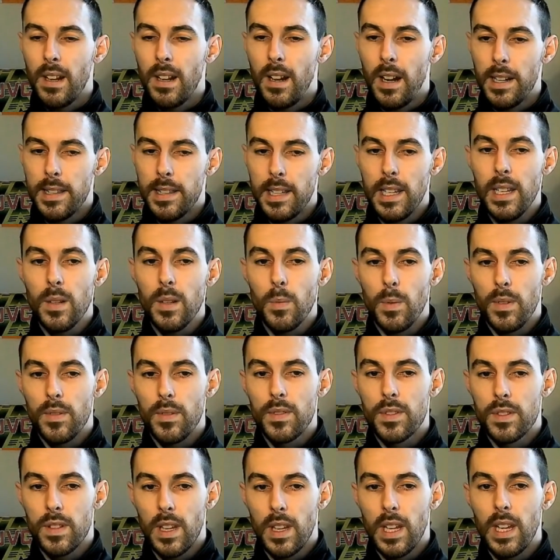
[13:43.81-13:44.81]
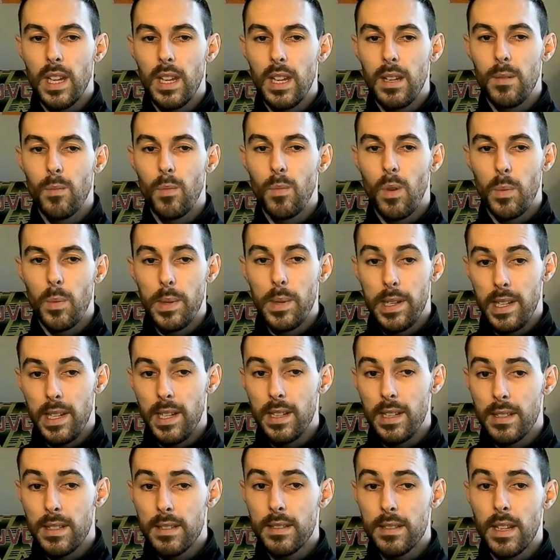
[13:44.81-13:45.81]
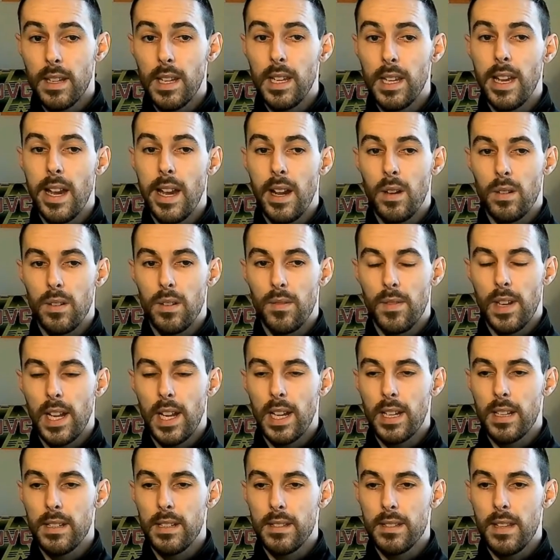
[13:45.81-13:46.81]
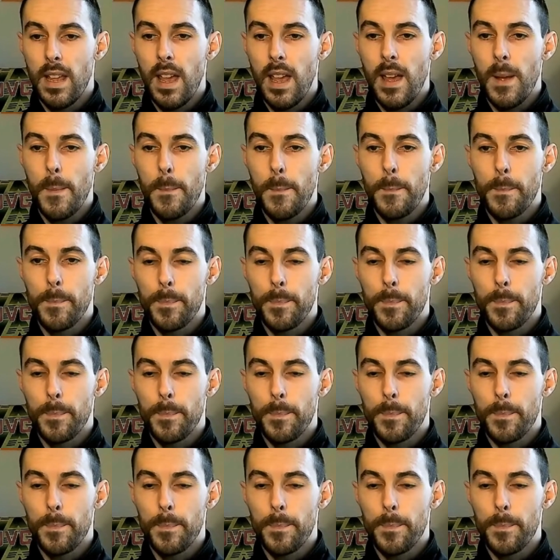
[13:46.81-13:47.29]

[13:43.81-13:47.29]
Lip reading: I think we've seen what we need to see out of Lacazette.